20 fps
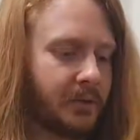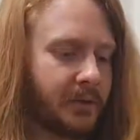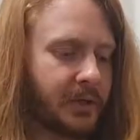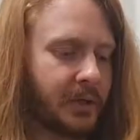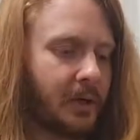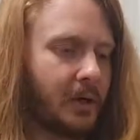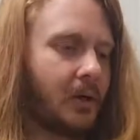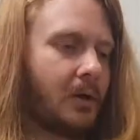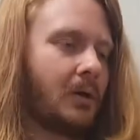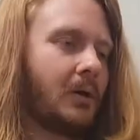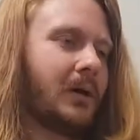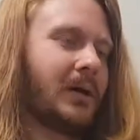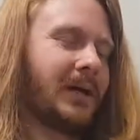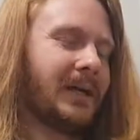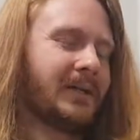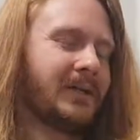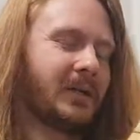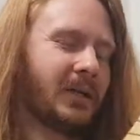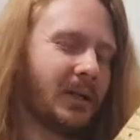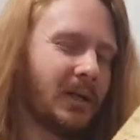So
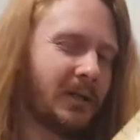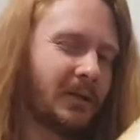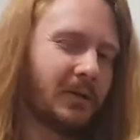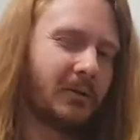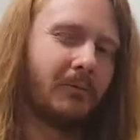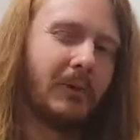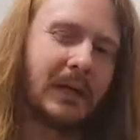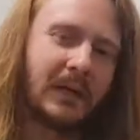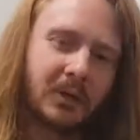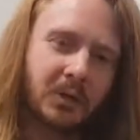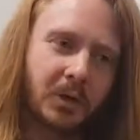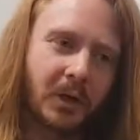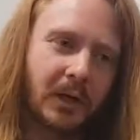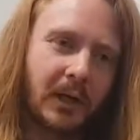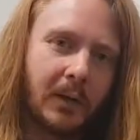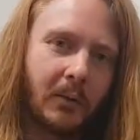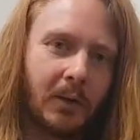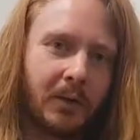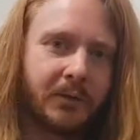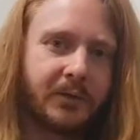it's a really
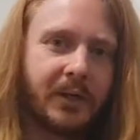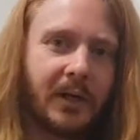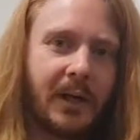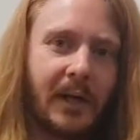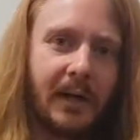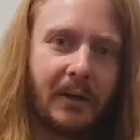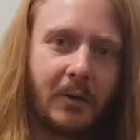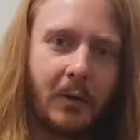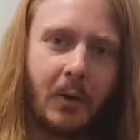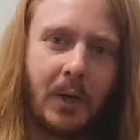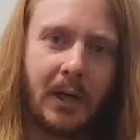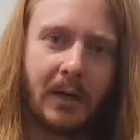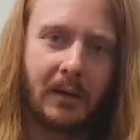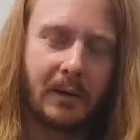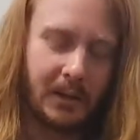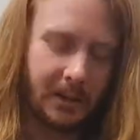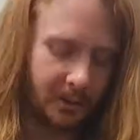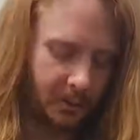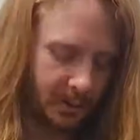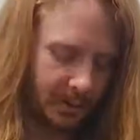tricky one to get quick.
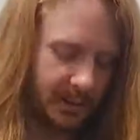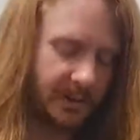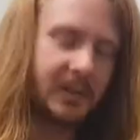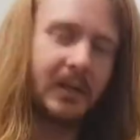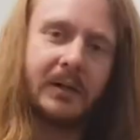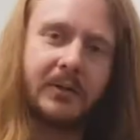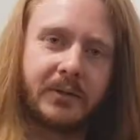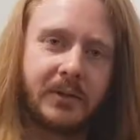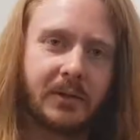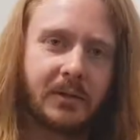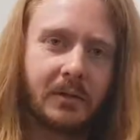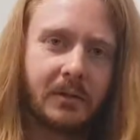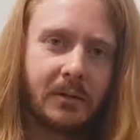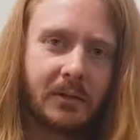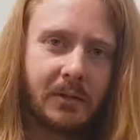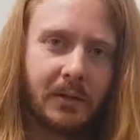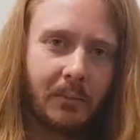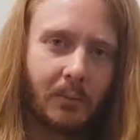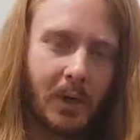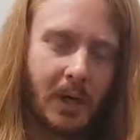That's why it sounds
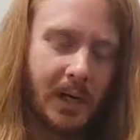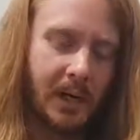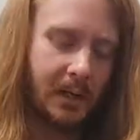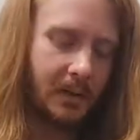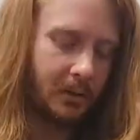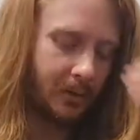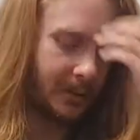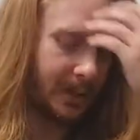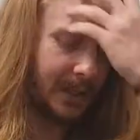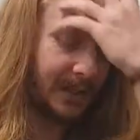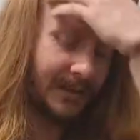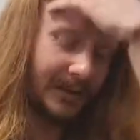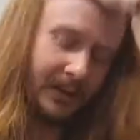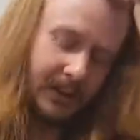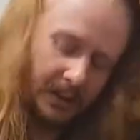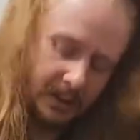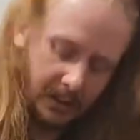disgusting when I do it.